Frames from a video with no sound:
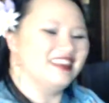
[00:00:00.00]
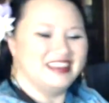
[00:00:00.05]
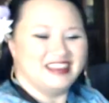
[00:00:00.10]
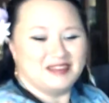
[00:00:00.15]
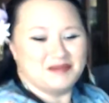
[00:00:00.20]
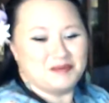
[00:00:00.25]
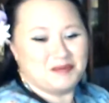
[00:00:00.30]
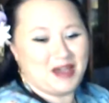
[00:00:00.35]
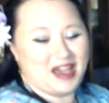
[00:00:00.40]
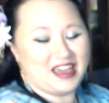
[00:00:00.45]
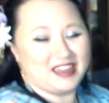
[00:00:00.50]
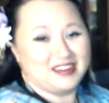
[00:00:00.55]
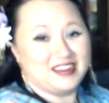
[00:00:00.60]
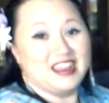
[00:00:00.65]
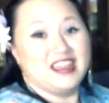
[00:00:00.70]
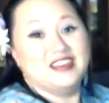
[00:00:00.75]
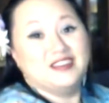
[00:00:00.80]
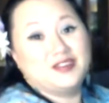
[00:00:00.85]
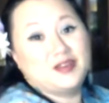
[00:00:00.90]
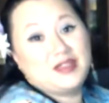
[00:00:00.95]
But
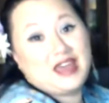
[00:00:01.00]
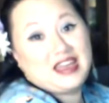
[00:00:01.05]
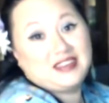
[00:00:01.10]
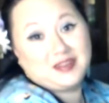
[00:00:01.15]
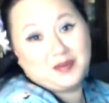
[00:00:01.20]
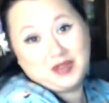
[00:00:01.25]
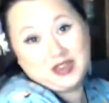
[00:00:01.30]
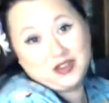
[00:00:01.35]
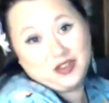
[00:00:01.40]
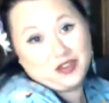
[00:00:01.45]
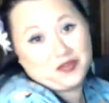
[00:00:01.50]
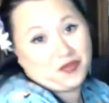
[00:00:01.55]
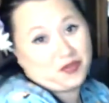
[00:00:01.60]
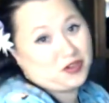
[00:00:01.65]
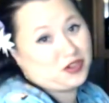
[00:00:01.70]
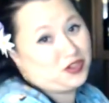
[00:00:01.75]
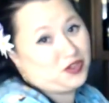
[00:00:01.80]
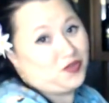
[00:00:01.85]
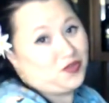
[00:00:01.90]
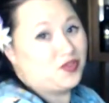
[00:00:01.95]
so that's something to look
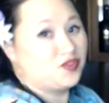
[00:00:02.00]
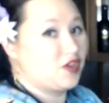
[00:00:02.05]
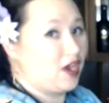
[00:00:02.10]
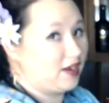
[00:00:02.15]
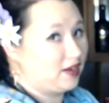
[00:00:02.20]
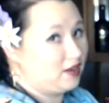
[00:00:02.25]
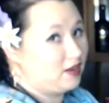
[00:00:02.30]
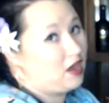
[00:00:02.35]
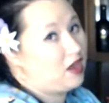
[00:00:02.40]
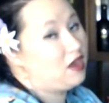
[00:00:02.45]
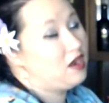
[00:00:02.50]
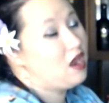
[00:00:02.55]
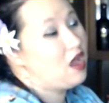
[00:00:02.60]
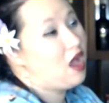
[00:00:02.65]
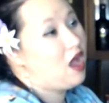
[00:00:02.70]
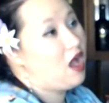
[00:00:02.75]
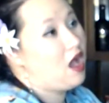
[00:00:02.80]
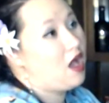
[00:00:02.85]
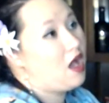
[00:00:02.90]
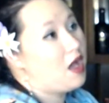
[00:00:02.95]
forward to for
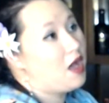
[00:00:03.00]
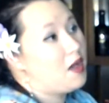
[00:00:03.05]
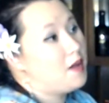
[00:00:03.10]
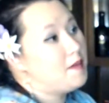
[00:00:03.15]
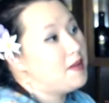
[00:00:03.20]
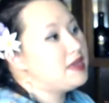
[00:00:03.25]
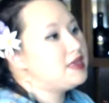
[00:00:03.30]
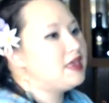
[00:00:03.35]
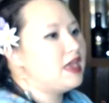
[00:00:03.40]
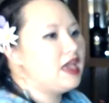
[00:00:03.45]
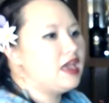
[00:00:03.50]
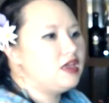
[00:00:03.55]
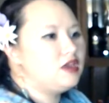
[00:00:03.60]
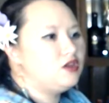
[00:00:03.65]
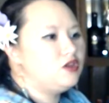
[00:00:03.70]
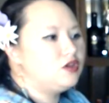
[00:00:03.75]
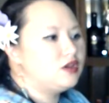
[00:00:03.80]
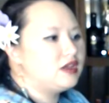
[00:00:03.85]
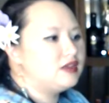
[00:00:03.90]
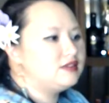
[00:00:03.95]
DragonCon. Again,
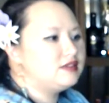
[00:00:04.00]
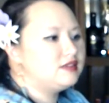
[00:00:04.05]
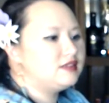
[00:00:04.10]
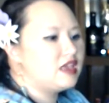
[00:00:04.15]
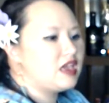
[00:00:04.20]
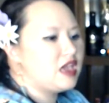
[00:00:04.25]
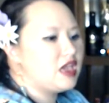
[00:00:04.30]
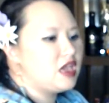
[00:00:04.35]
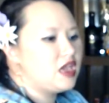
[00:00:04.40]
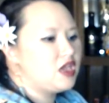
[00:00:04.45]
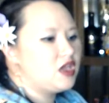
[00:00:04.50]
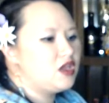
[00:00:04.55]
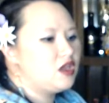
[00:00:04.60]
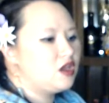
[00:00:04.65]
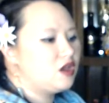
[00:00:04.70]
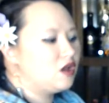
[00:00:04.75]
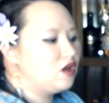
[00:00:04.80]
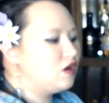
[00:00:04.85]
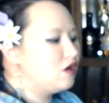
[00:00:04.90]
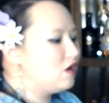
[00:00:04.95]
you guys
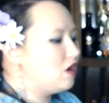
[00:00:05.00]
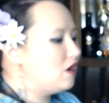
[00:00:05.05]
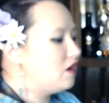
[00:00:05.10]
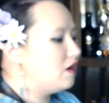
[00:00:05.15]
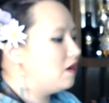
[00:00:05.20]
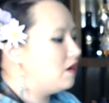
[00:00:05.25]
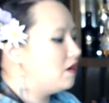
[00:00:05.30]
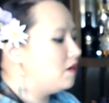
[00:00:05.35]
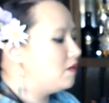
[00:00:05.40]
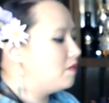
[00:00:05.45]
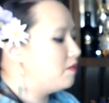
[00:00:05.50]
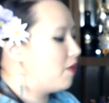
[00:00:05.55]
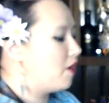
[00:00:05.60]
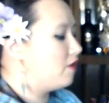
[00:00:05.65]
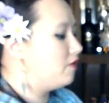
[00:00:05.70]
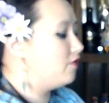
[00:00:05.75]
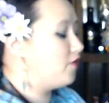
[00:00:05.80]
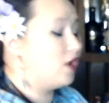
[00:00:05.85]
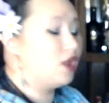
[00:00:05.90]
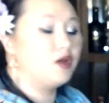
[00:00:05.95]
stay
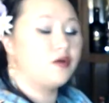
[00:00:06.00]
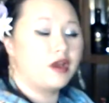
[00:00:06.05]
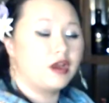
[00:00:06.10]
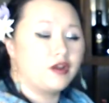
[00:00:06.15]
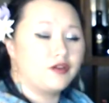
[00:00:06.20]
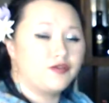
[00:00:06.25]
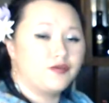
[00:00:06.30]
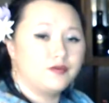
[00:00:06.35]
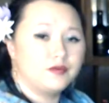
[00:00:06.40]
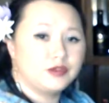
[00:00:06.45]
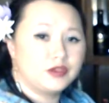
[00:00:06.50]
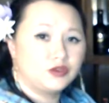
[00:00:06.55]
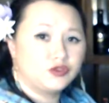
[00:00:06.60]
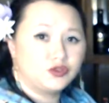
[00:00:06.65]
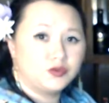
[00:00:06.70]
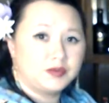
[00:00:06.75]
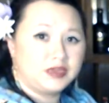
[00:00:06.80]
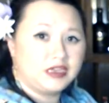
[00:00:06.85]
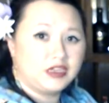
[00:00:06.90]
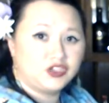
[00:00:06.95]
follow our
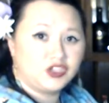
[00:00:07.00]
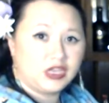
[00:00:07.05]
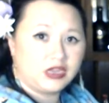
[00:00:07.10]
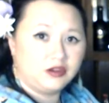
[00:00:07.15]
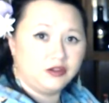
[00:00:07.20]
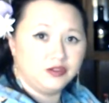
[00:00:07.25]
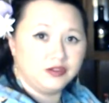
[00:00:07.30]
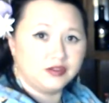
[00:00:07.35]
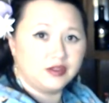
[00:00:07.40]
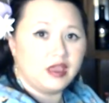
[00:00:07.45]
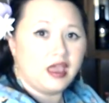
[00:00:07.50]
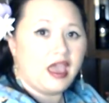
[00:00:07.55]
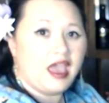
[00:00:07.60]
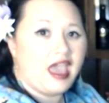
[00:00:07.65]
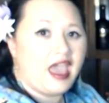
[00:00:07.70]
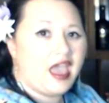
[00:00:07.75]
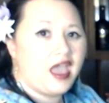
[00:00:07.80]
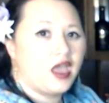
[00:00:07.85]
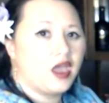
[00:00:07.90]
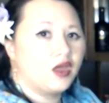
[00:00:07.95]
social media channels,
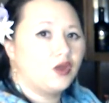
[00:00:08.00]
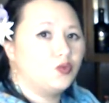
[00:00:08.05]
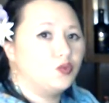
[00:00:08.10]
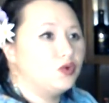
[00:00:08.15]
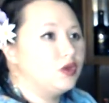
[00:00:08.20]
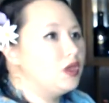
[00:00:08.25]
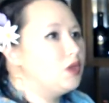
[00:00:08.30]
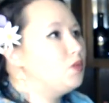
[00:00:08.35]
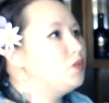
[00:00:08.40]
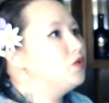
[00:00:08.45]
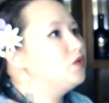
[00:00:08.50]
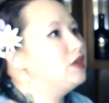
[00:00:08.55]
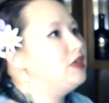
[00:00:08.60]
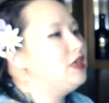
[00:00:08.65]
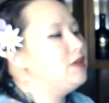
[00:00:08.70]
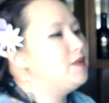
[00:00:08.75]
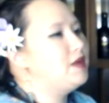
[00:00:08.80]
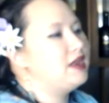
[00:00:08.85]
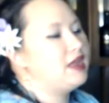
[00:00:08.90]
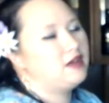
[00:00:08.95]
and we will
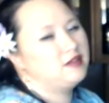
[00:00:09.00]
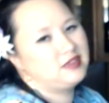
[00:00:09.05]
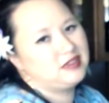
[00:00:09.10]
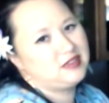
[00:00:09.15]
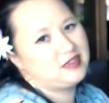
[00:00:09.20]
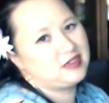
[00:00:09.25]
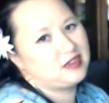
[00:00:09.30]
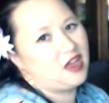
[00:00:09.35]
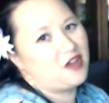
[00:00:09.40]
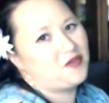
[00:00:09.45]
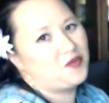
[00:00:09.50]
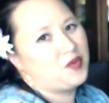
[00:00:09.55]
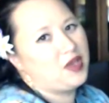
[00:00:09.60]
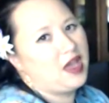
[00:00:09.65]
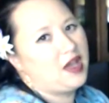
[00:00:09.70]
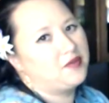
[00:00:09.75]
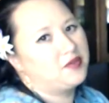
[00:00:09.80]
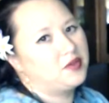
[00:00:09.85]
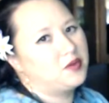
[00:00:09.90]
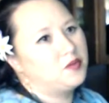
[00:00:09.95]
keep announcing stuff. We
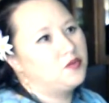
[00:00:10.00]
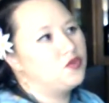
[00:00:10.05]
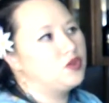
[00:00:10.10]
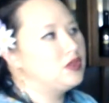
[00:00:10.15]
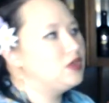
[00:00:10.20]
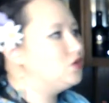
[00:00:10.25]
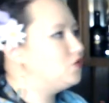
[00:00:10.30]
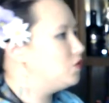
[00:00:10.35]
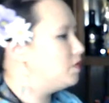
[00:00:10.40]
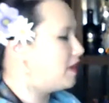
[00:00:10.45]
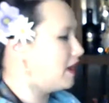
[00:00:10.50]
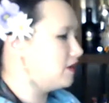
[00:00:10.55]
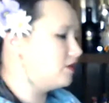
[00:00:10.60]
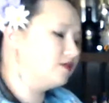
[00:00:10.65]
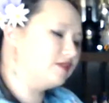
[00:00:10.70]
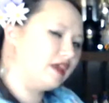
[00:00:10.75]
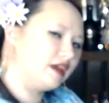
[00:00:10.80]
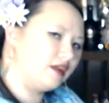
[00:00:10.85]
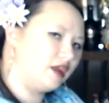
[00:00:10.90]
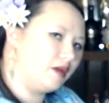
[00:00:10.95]
have some really cool
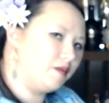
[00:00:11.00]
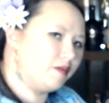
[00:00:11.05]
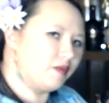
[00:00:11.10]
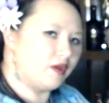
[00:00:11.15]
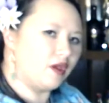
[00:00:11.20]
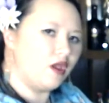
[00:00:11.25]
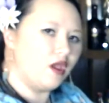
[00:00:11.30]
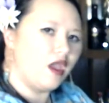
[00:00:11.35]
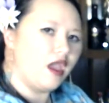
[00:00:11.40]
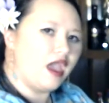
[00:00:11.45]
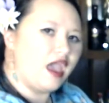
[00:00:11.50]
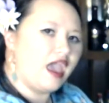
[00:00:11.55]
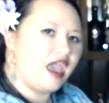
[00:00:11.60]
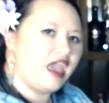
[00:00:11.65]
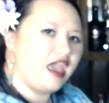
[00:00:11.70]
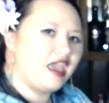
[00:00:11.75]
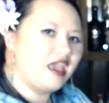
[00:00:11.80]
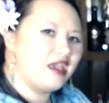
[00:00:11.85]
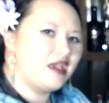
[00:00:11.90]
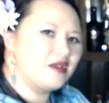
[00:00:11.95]
panels lined up,
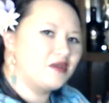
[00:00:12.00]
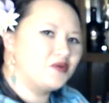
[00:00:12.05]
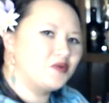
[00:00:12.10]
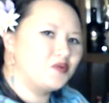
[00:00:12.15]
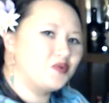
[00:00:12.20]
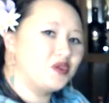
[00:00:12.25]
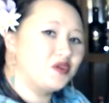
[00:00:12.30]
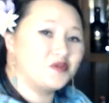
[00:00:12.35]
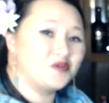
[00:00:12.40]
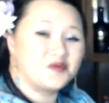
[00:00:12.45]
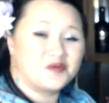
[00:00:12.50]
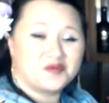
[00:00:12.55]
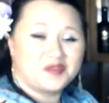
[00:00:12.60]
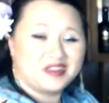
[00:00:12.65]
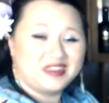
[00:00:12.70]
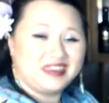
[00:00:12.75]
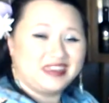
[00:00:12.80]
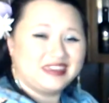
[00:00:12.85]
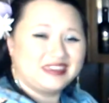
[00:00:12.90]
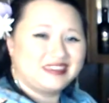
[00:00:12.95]
and we are
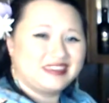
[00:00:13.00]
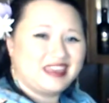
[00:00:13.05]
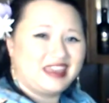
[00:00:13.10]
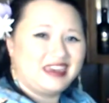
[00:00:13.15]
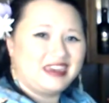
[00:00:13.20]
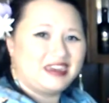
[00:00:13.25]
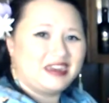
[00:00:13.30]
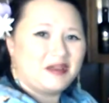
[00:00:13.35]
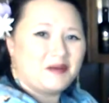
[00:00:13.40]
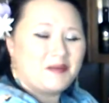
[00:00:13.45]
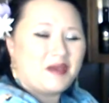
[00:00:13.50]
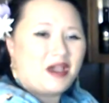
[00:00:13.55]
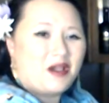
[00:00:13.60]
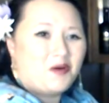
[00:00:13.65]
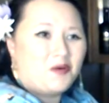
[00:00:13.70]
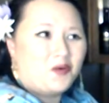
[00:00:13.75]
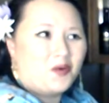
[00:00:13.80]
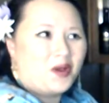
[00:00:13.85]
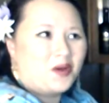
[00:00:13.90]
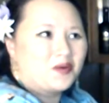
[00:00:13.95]
really excited
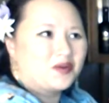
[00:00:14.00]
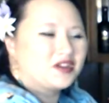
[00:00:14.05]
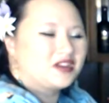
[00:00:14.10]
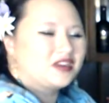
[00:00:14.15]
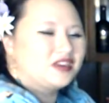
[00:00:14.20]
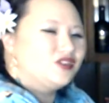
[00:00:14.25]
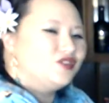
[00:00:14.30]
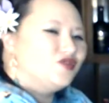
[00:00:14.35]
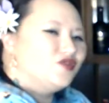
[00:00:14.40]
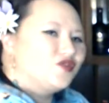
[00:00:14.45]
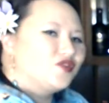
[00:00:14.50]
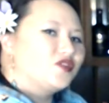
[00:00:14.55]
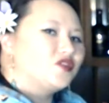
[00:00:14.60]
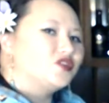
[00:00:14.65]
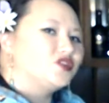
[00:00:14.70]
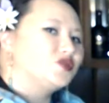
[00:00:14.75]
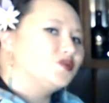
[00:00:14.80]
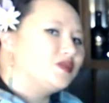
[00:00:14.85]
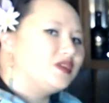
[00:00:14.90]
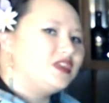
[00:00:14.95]
about what we're going to do for
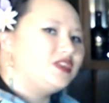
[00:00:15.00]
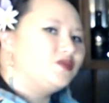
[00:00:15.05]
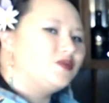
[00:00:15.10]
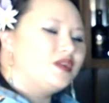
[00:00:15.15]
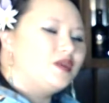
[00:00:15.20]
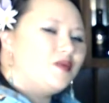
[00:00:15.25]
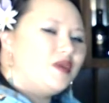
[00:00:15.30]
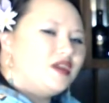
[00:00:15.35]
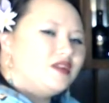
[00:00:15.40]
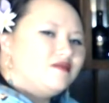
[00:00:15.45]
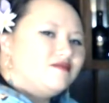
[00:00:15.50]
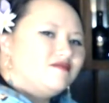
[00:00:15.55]
2021.